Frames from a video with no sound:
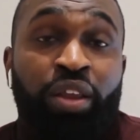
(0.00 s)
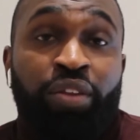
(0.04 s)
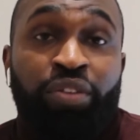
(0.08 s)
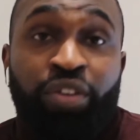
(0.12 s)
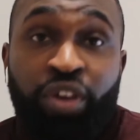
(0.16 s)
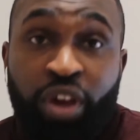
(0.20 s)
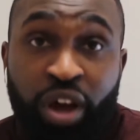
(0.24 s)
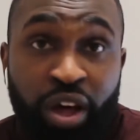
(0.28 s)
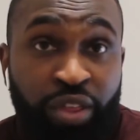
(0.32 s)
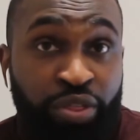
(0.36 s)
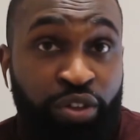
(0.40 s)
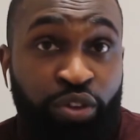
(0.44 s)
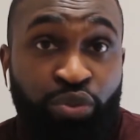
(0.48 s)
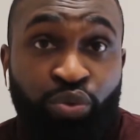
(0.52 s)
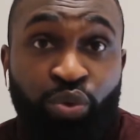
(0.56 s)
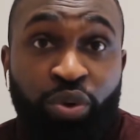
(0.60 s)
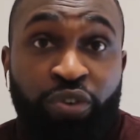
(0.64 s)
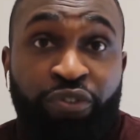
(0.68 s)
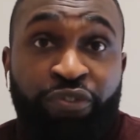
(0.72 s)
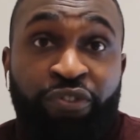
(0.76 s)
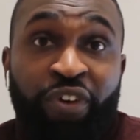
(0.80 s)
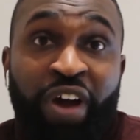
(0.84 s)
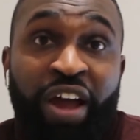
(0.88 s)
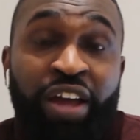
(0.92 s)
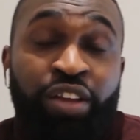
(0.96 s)
The others were
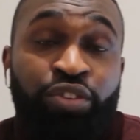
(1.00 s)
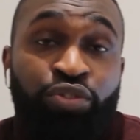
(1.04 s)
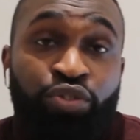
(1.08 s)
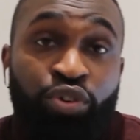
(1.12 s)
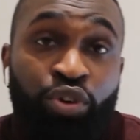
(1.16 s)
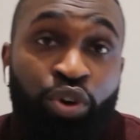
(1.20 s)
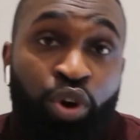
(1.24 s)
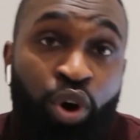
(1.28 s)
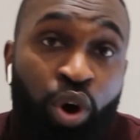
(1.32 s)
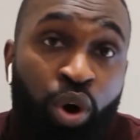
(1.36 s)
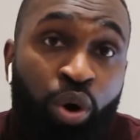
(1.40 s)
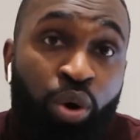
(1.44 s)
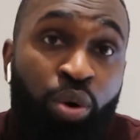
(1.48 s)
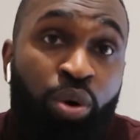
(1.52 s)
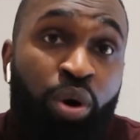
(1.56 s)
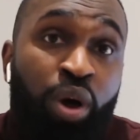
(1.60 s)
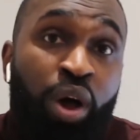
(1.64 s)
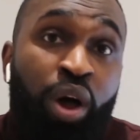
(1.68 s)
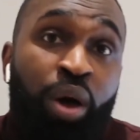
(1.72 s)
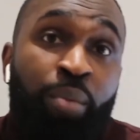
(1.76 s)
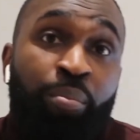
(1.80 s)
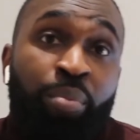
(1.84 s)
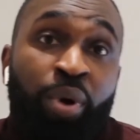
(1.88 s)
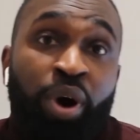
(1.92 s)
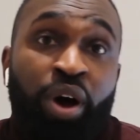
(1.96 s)
fine to go,
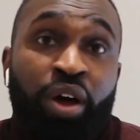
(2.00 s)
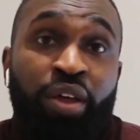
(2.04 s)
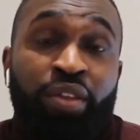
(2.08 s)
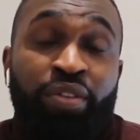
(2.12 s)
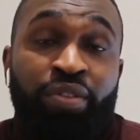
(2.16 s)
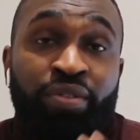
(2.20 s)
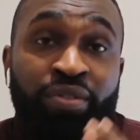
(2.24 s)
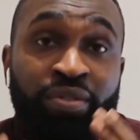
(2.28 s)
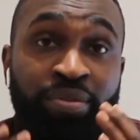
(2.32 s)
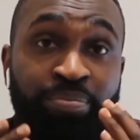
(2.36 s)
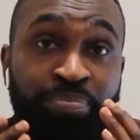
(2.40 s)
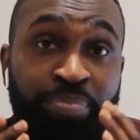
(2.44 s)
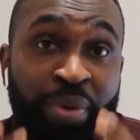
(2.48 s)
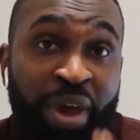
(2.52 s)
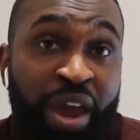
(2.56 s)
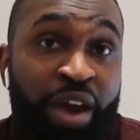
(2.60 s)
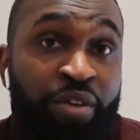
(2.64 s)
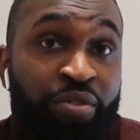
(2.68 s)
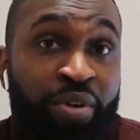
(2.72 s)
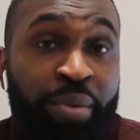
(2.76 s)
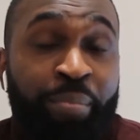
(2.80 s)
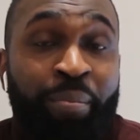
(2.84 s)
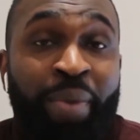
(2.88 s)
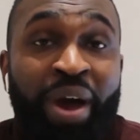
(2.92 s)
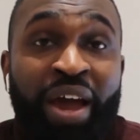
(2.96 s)
but
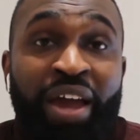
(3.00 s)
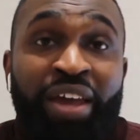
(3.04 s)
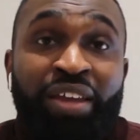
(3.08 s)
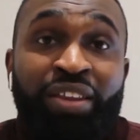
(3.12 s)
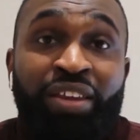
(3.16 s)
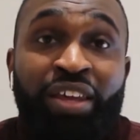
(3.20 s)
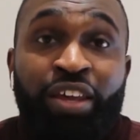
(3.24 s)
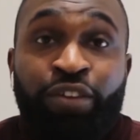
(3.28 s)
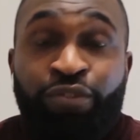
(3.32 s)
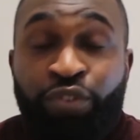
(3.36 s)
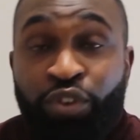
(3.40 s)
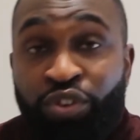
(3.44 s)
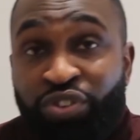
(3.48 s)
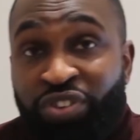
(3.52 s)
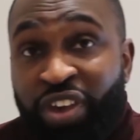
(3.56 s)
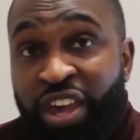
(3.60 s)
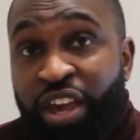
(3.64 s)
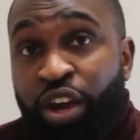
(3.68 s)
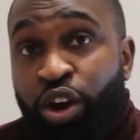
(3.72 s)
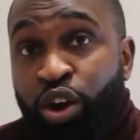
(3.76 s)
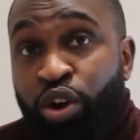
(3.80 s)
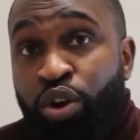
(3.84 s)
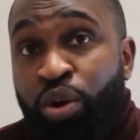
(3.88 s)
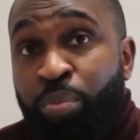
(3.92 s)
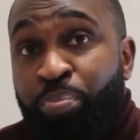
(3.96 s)
bear in mind, if you
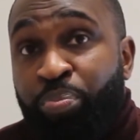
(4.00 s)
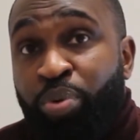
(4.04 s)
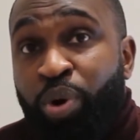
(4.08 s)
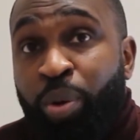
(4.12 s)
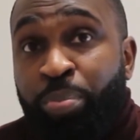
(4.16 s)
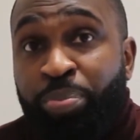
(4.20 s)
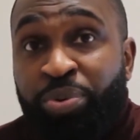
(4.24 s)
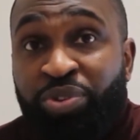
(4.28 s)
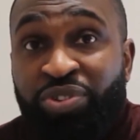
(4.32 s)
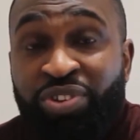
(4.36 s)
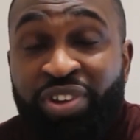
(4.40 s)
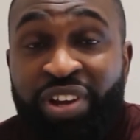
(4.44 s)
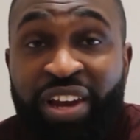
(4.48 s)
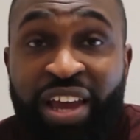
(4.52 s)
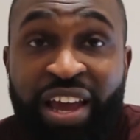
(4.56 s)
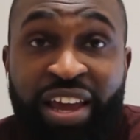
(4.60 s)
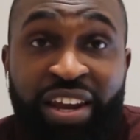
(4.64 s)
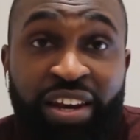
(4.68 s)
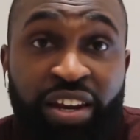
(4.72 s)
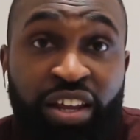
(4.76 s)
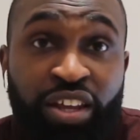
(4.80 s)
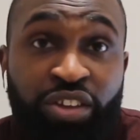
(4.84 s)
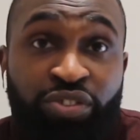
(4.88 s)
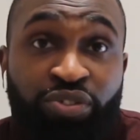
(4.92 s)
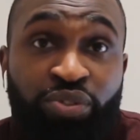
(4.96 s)
take on a property
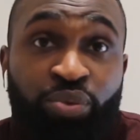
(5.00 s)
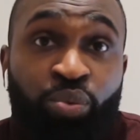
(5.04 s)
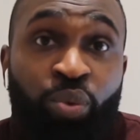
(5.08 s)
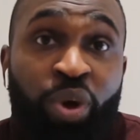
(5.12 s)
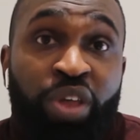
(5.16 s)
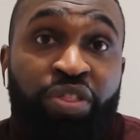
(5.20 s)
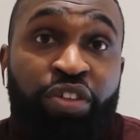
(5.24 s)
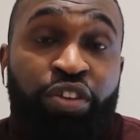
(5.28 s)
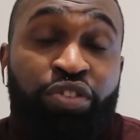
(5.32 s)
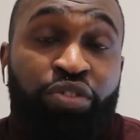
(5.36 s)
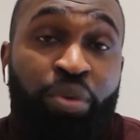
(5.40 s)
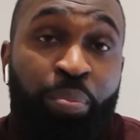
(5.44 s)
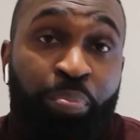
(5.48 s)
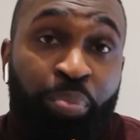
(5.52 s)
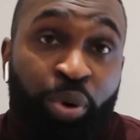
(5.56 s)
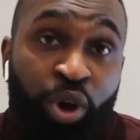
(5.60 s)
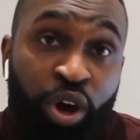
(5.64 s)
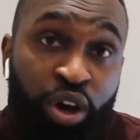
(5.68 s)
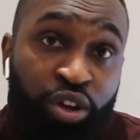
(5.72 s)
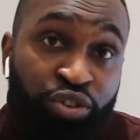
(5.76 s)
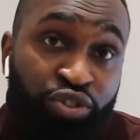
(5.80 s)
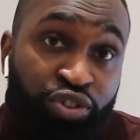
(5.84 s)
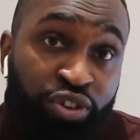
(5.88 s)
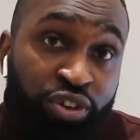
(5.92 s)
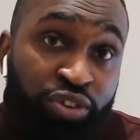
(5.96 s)
like this, whether to
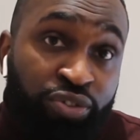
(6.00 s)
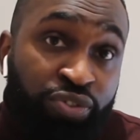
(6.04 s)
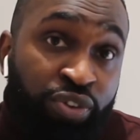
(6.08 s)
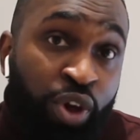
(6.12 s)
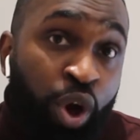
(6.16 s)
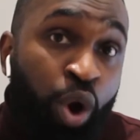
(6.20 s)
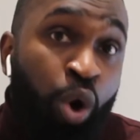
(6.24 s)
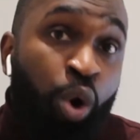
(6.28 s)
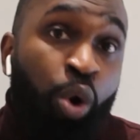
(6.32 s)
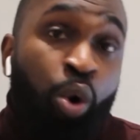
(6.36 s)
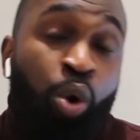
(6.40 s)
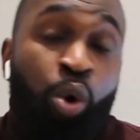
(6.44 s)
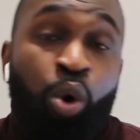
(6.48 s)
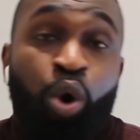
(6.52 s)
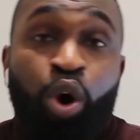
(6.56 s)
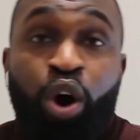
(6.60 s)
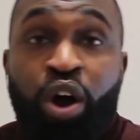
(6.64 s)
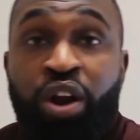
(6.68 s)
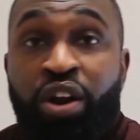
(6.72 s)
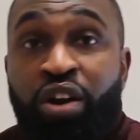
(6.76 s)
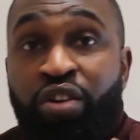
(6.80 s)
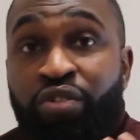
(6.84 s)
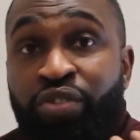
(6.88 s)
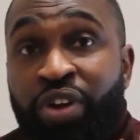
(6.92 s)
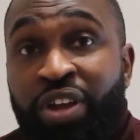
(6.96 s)
purchase or
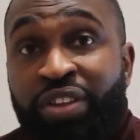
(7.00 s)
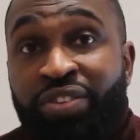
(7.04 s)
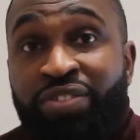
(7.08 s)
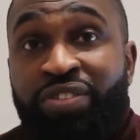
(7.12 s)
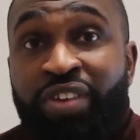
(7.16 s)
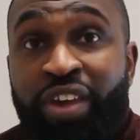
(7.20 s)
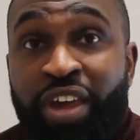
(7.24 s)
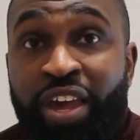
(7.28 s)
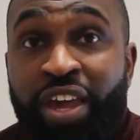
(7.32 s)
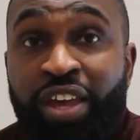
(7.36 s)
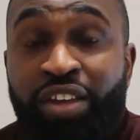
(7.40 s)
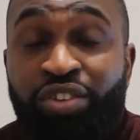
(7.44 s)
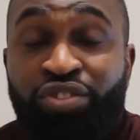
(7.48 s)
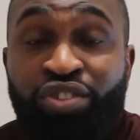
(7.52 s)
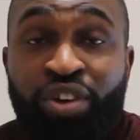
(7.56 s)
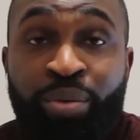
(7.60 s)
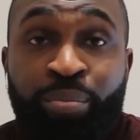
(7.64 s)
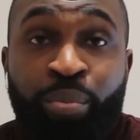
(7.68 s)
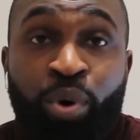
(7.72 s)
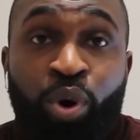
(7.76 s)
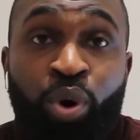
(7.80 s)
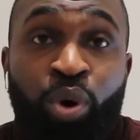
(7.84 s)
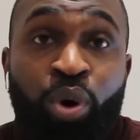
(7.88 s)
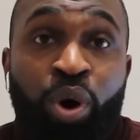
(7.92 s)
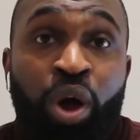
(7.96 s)
on a renter
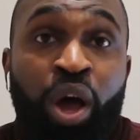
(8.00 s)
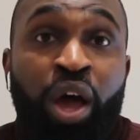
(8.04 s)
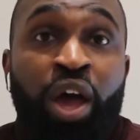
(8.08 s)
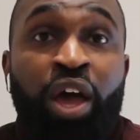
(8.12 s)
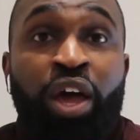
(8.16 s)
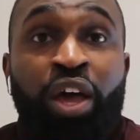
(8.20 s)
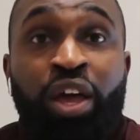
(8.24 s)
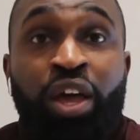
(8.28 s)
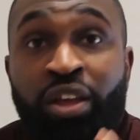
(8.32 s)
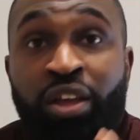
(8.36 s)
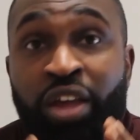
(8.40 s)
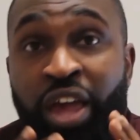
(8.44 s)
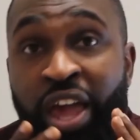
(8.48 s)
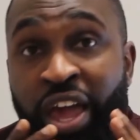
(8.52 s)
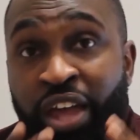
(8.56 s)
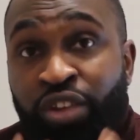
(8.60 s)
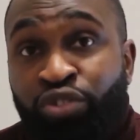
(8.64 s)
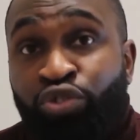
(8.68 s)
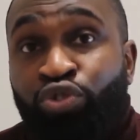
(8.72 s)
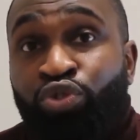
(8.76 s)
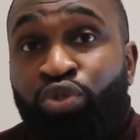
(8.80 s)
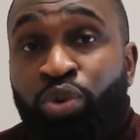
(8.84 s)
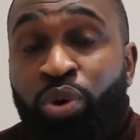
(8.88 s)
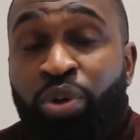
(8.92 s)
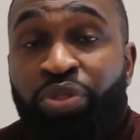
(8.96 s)
HMO,
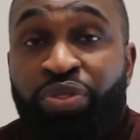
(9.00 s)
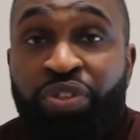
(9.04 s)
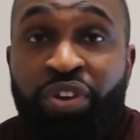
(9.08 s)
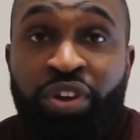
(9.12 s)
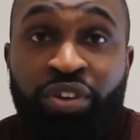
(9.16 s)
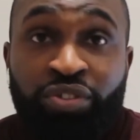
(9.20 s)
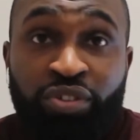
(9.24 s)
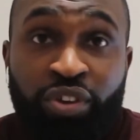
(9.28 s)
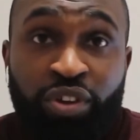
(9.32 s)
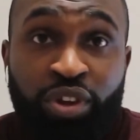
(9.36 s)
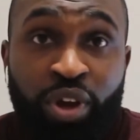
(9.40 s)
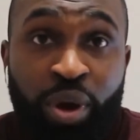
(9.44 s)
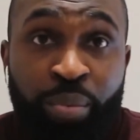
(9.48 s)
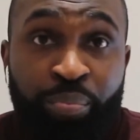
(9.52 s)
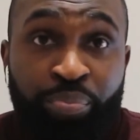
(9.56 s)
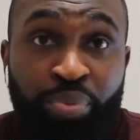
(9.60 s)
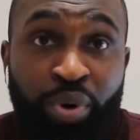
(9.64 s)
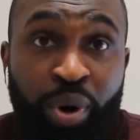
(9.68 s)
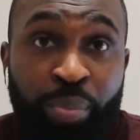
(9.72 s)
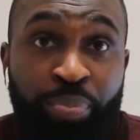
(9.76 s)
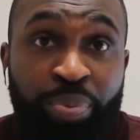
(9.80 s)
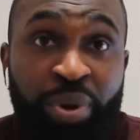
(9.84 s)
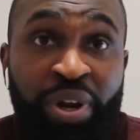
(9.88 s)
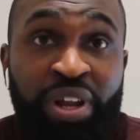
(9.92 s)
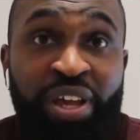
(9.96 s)
ensure things are done
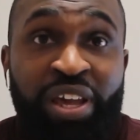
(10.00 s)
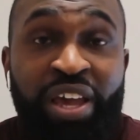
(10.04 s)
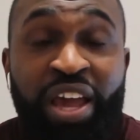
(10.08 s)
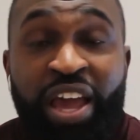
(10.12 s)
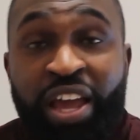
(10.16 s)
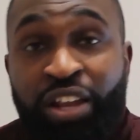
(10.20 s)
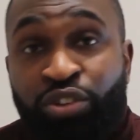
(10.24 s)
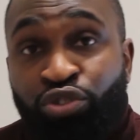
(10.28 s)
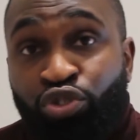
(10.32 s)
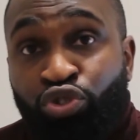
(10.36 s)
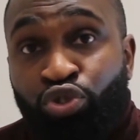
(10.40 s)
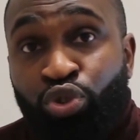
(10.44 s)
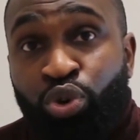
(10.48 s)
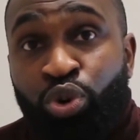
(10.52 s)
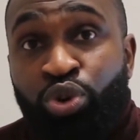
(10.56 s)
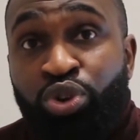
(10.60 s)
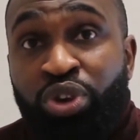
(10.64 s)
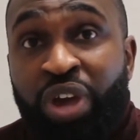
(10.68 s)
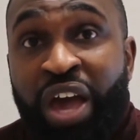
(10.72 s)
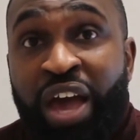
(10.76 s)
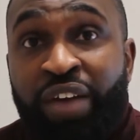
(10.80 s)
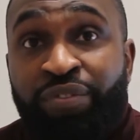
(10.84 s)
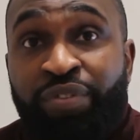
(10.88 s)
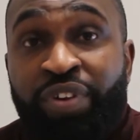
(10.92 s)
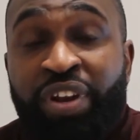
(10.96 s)
properly, ensure
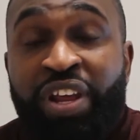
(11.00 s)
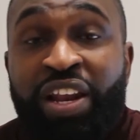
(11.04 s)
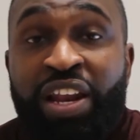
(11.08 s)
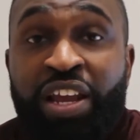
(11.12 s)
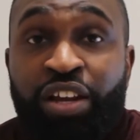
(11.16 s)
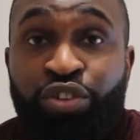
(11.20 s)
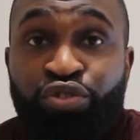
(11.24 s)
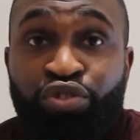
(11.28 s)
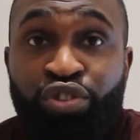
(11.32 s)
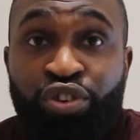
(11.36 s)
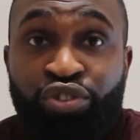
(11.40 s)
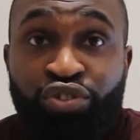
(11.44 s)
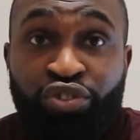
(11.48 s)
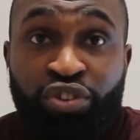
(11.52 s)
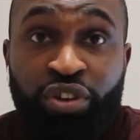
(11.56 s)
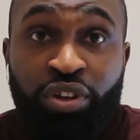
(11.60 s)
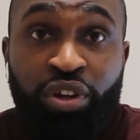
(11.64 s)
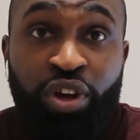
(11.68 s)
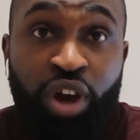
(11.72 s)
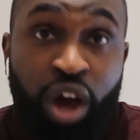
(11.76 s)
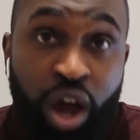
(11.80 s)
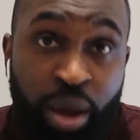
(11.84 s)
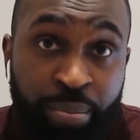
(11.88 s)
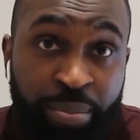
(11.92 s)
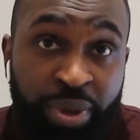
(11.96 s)
you have an
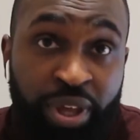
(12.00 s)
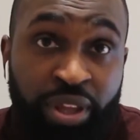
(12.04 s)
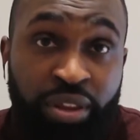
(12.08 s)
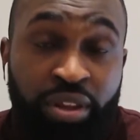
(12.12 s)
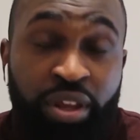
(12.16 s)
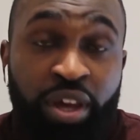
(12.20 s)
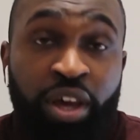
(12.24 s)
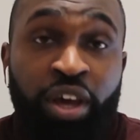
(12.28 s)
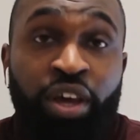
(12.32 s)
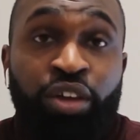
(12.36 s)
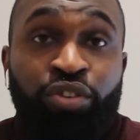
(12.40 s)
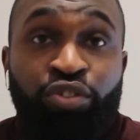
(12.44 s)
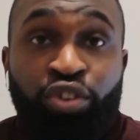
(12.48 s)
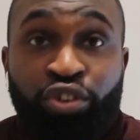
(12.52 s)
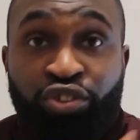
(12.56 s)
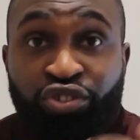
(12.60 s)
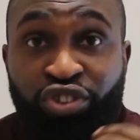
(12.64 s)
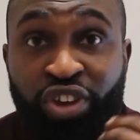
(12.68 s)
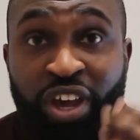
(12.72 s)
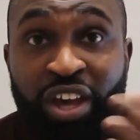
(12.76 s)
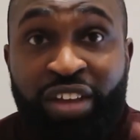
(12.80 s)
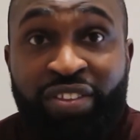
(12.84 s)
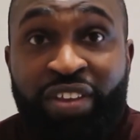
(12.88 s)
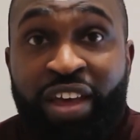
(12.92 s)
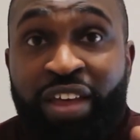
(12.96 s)
electrician come in to
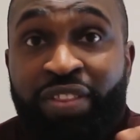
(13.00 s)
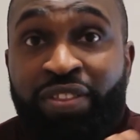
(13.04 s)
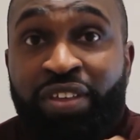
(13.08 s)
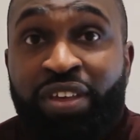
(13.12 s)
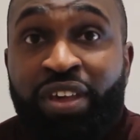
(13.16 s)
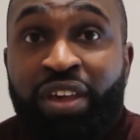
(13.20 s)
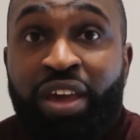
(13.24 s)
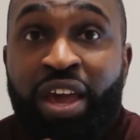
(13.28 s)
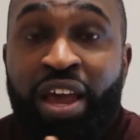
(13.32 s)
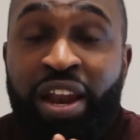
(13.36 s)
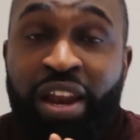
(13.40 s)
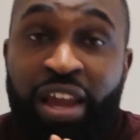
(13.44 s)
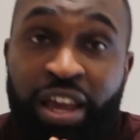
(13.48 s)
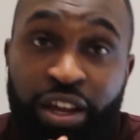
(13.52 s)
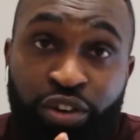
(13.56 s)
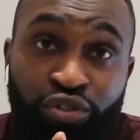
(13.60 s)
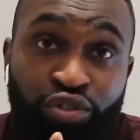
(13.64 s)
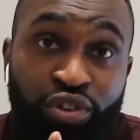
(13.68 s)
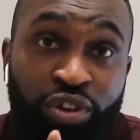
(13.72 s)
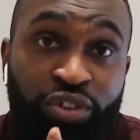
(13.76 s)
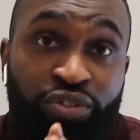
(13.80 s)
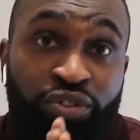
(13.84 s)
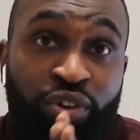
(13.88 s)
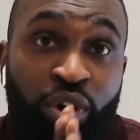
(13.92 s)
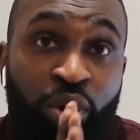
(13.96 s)
check that the
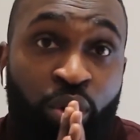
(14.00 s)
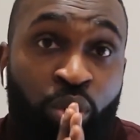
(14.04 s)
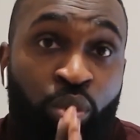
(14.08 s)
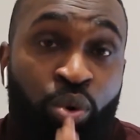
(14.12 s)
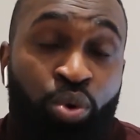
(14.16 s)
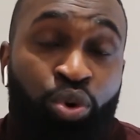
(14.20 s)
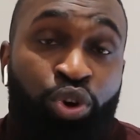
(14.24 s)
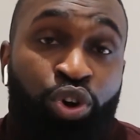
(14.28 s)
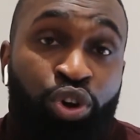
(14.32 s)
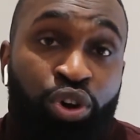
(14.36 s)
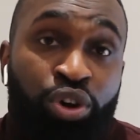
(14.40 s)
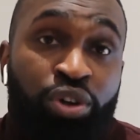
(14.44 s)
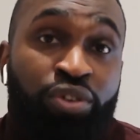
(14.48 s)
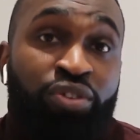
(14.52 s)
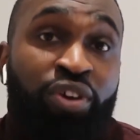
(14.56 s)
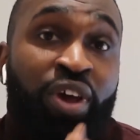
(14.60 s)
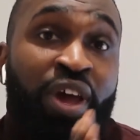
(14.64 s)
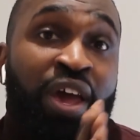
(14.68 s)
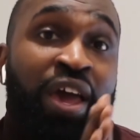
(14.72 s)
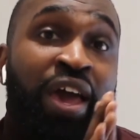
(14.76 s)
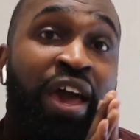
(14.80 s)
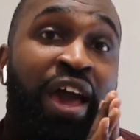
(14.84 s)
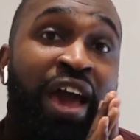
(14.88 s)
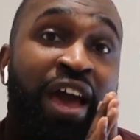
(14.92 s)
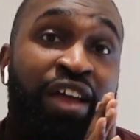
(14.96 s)
electrics are all good
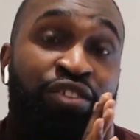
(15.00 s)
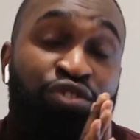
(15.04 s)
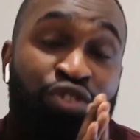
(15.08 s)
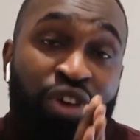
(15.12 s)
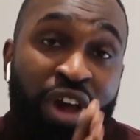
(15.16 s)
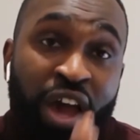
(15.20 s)
and you